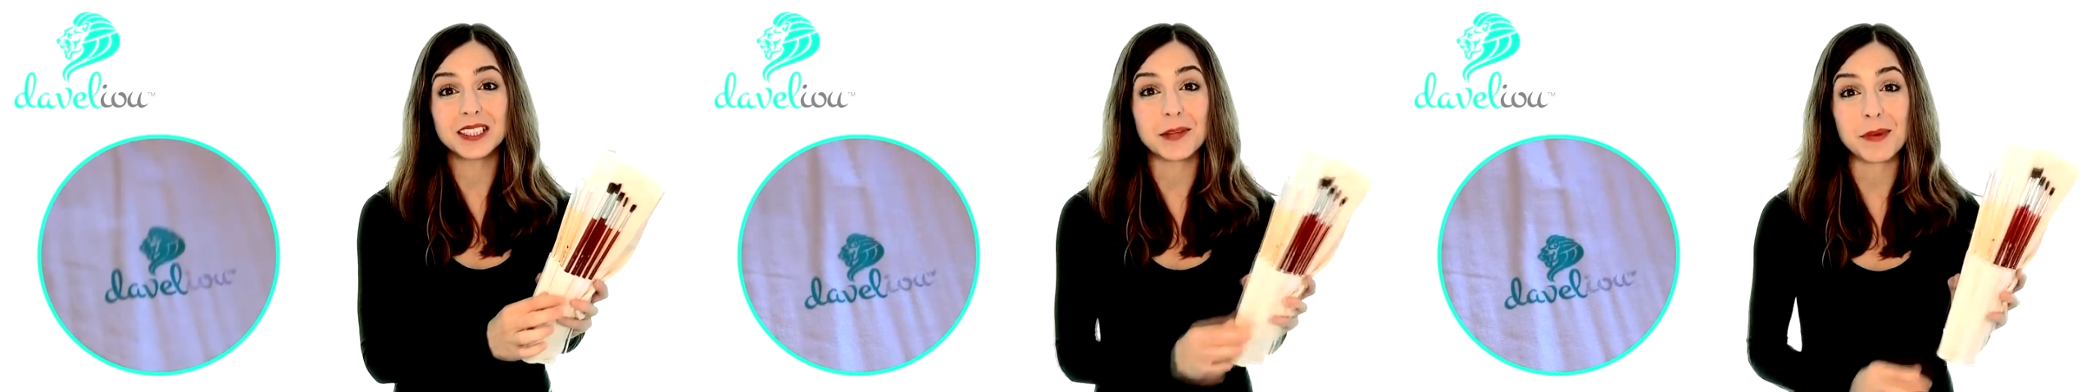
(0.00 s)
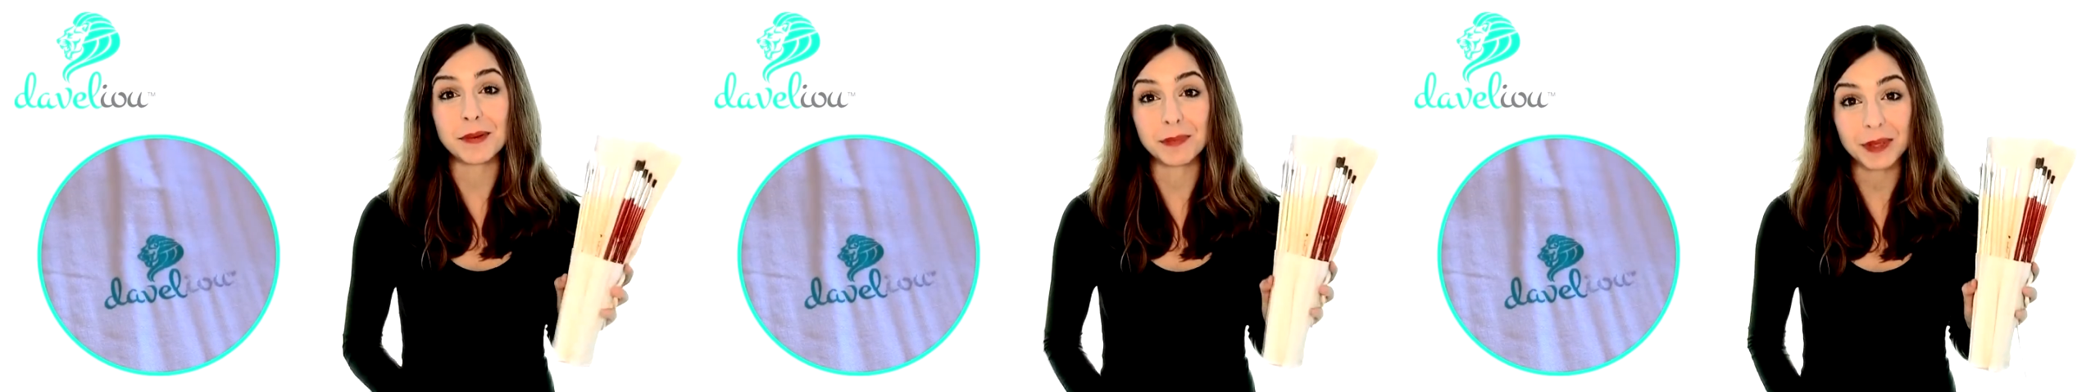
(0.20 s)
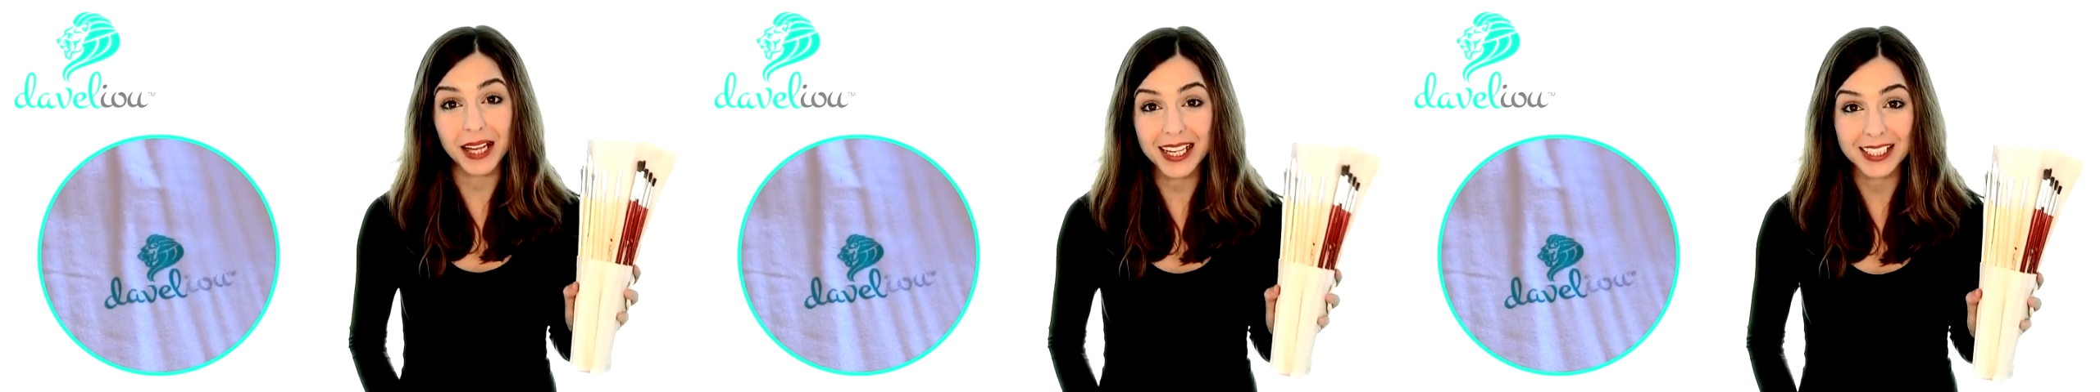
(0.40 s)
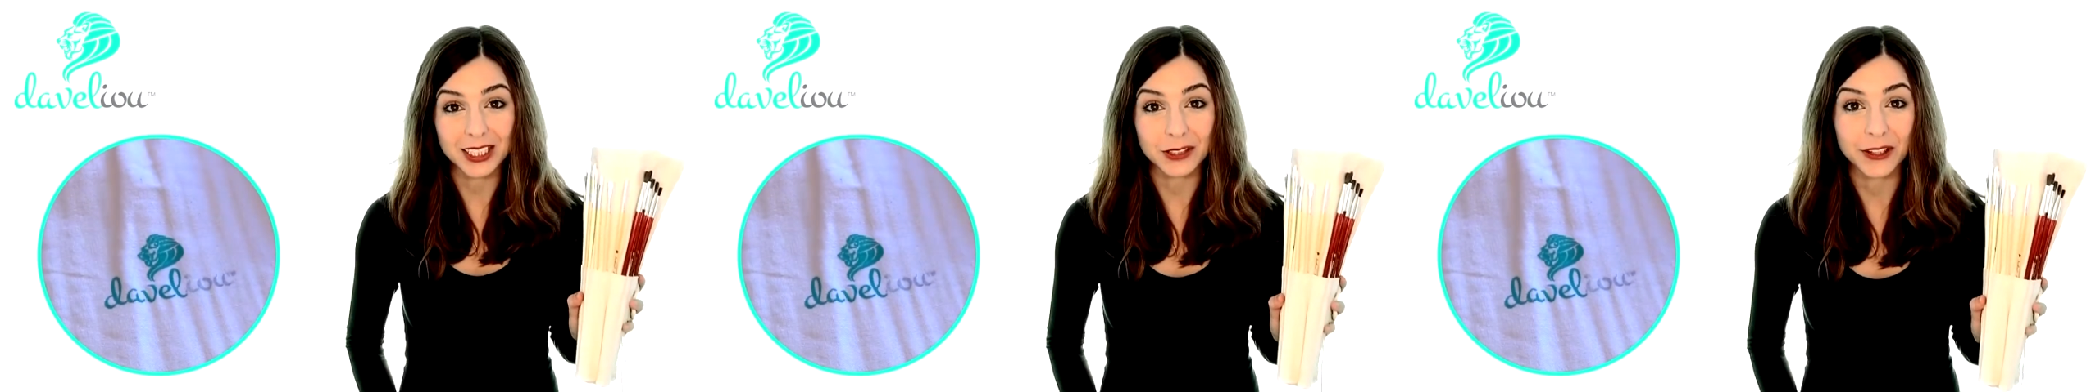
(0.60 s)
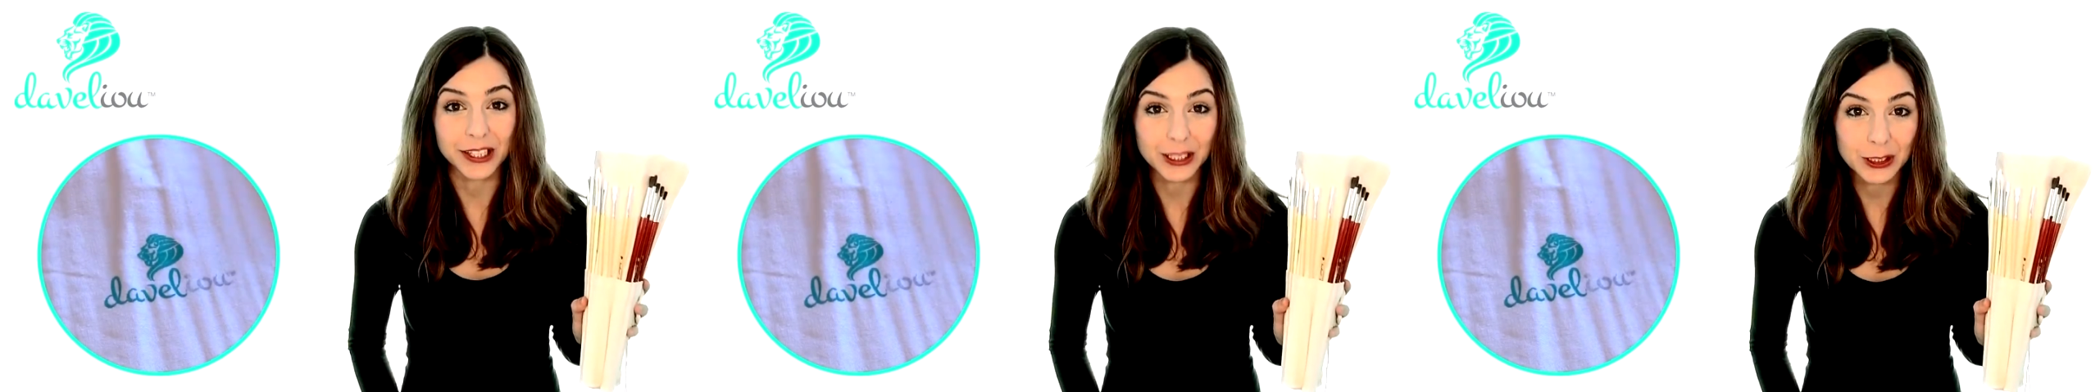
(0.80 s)
them in place
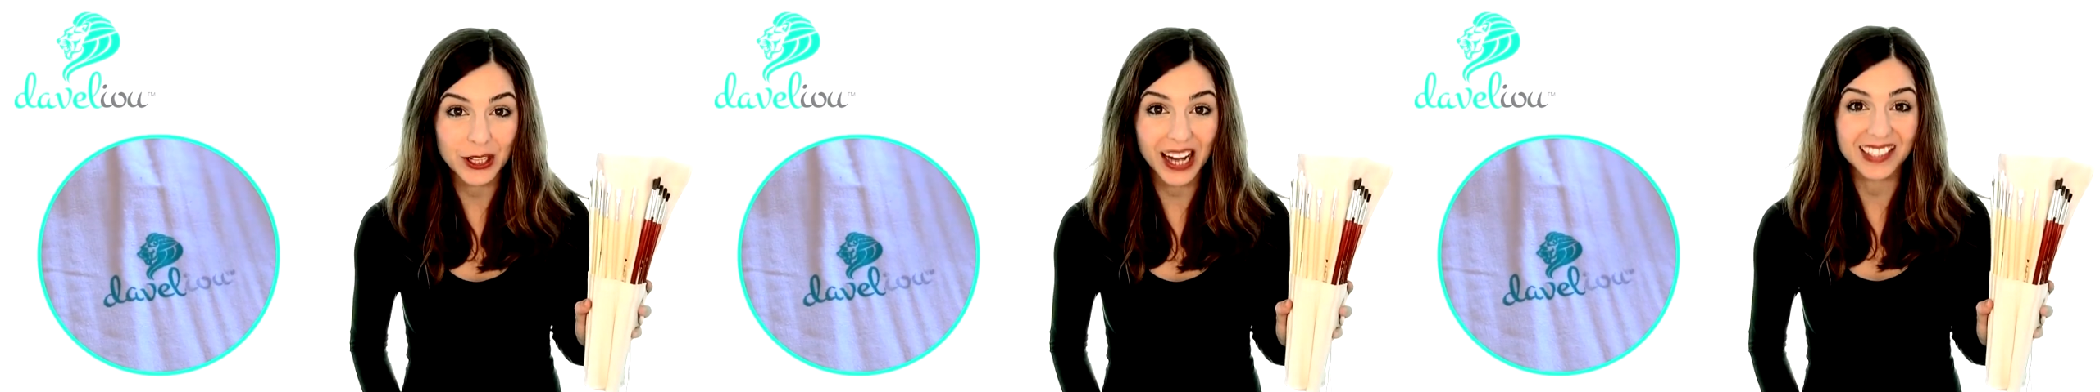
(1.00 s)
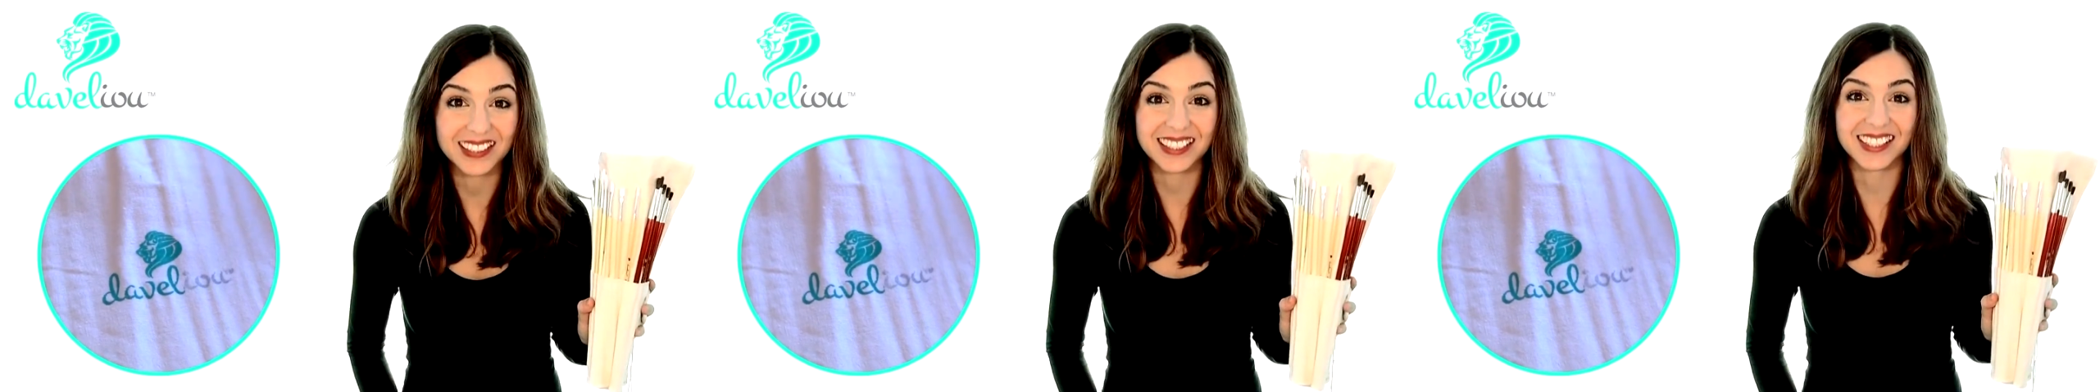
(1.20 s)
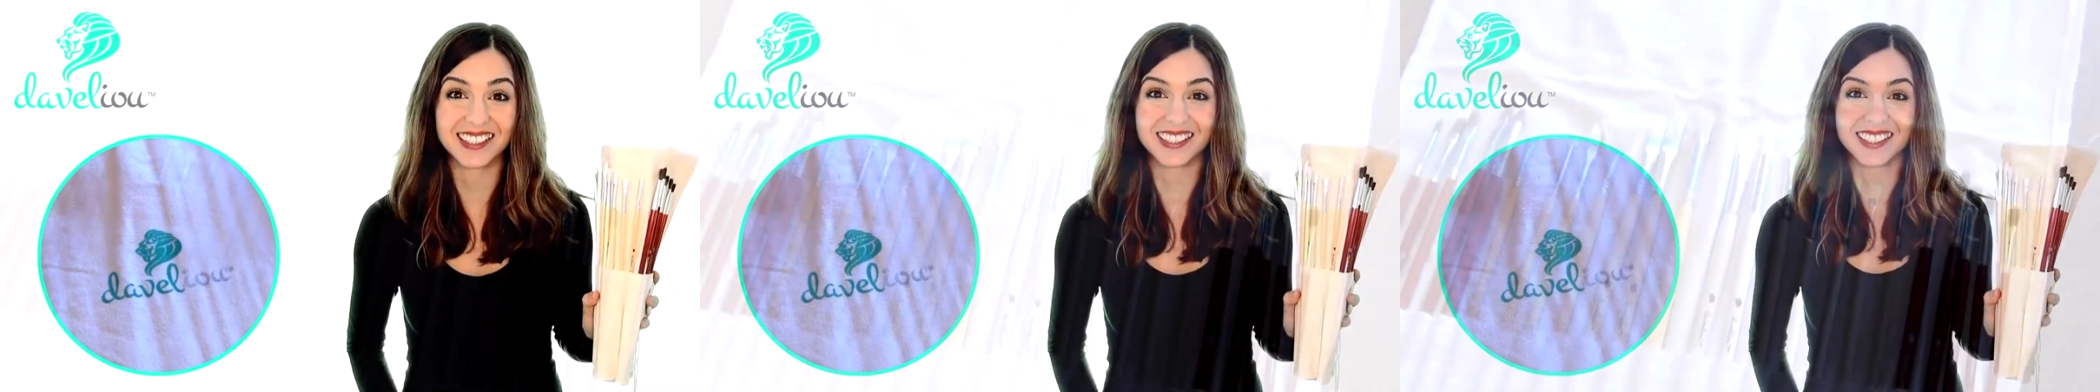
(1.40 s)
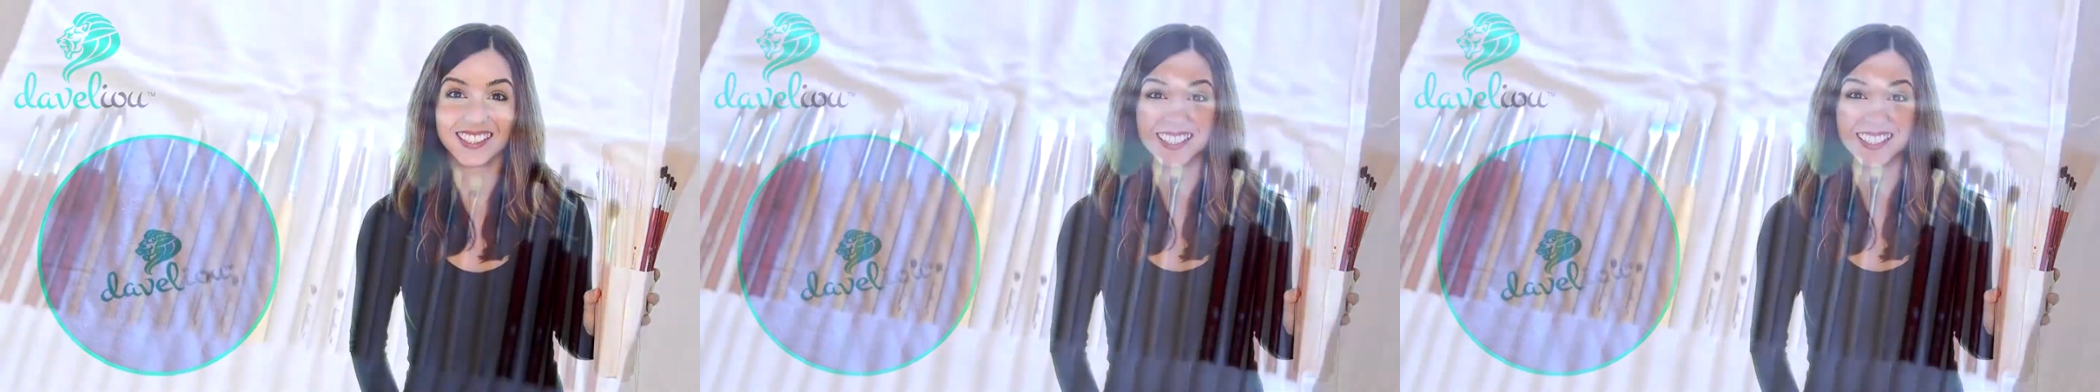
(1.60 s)
during transit.